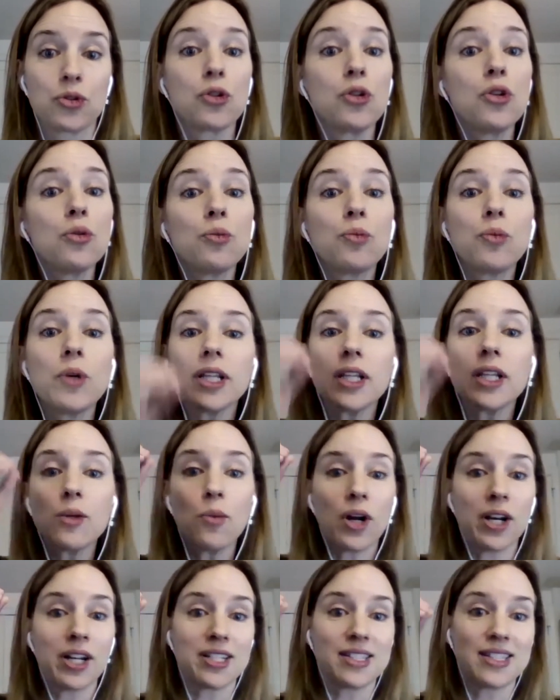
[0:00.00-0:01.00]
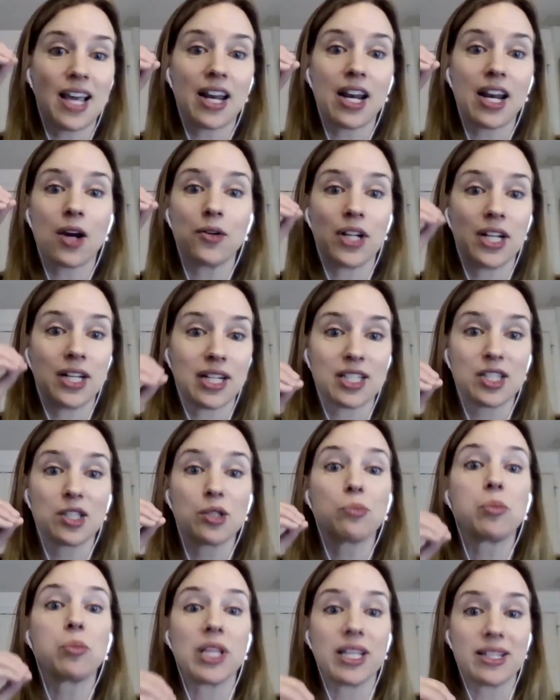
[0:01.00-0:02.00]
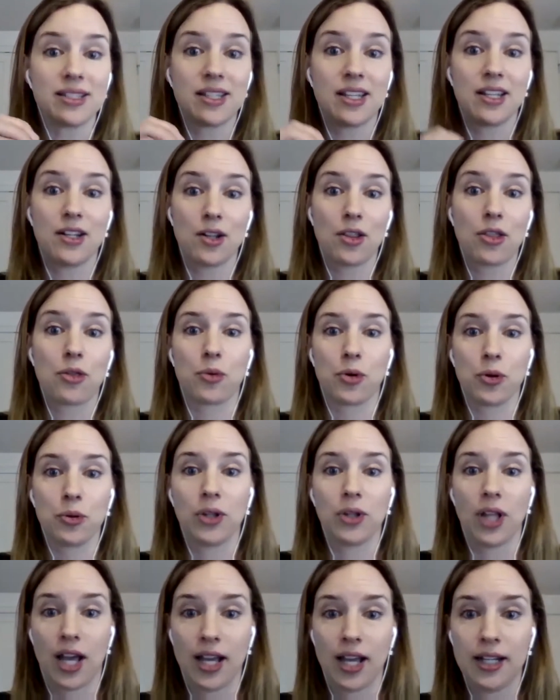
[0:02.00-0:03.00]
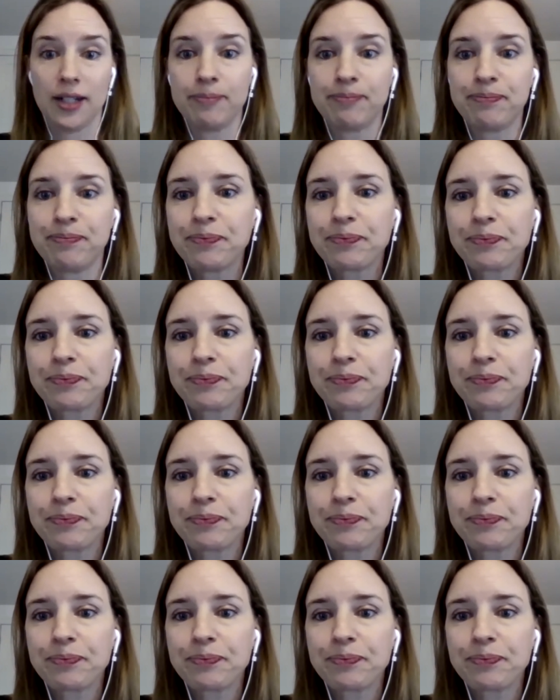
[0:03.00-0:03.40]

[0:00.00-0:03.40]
So you really want to set out an explicit through line.